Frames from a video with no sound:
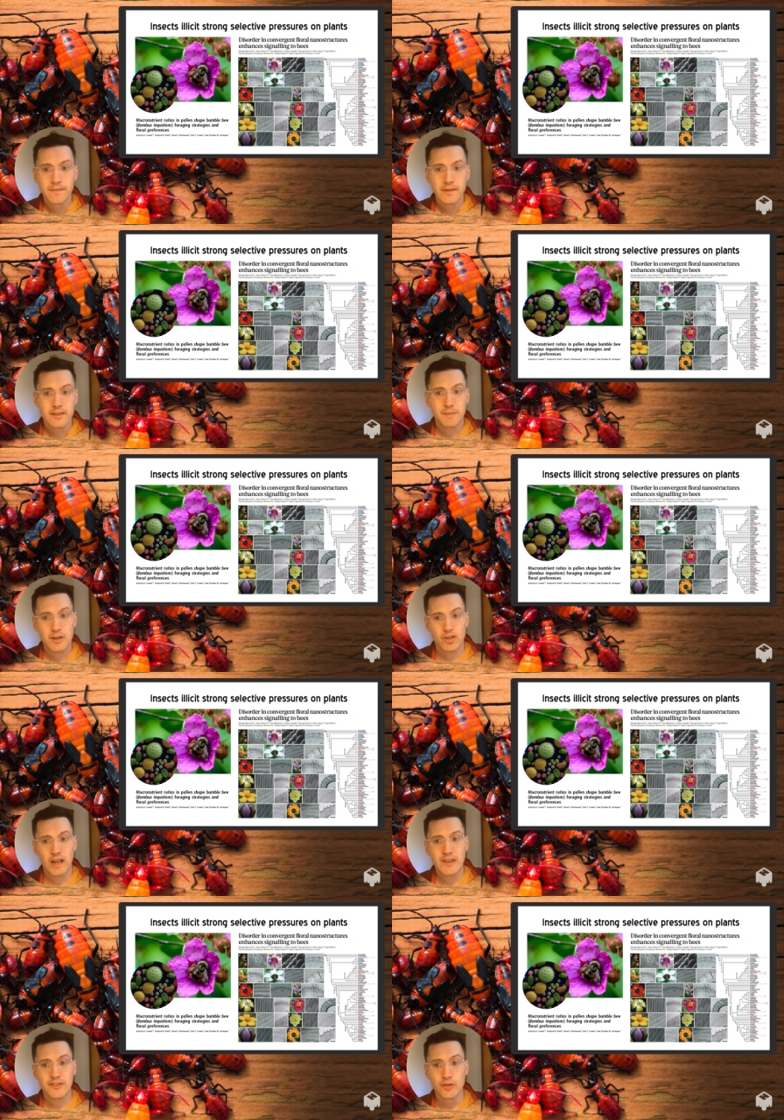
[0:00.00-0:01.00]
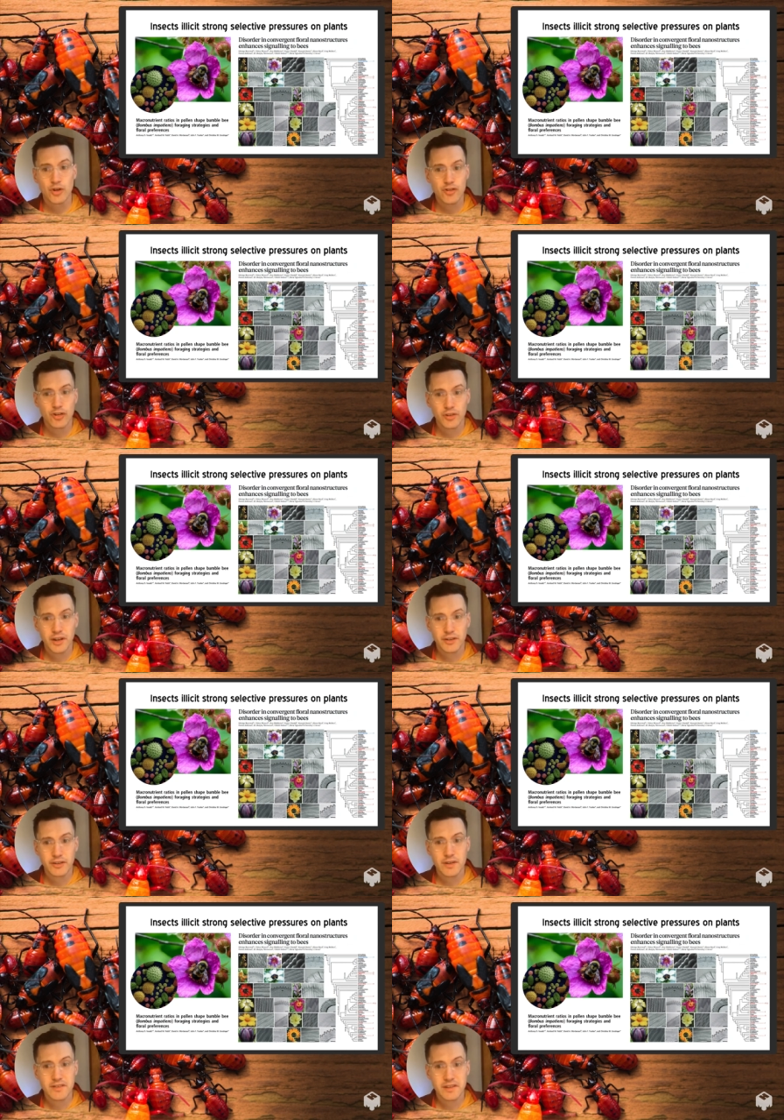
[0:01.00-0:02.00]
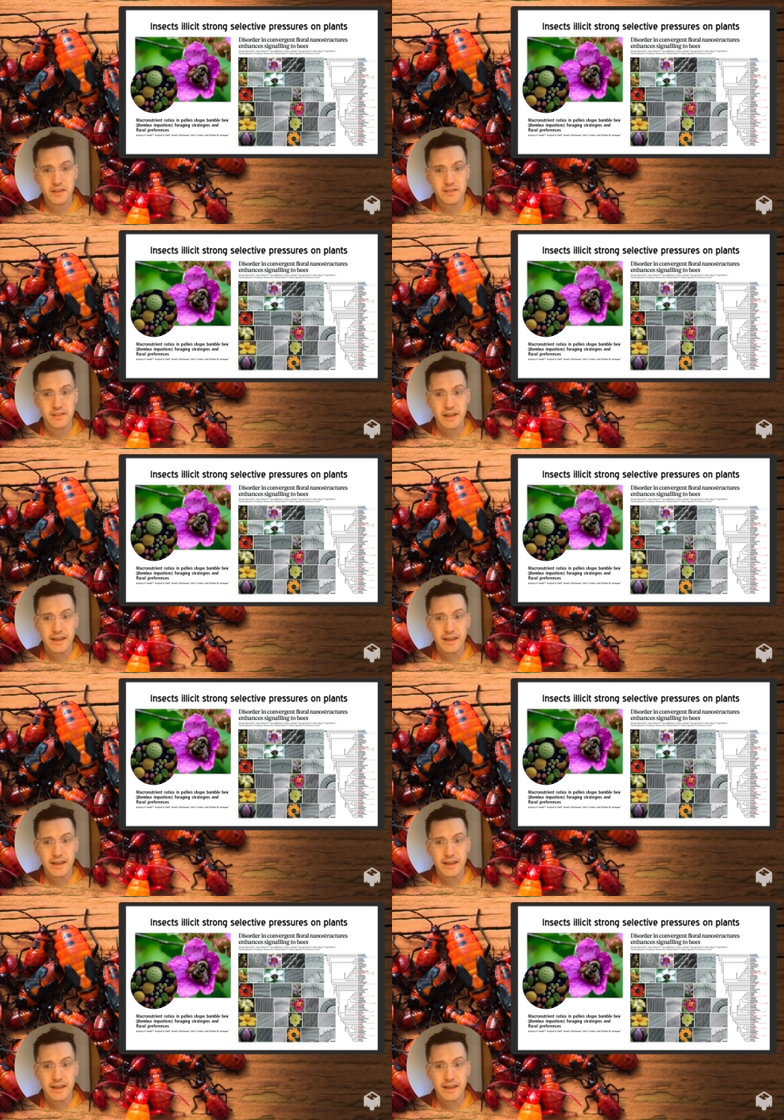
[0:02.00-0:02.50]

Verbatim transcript: specialized nutritional characteristics,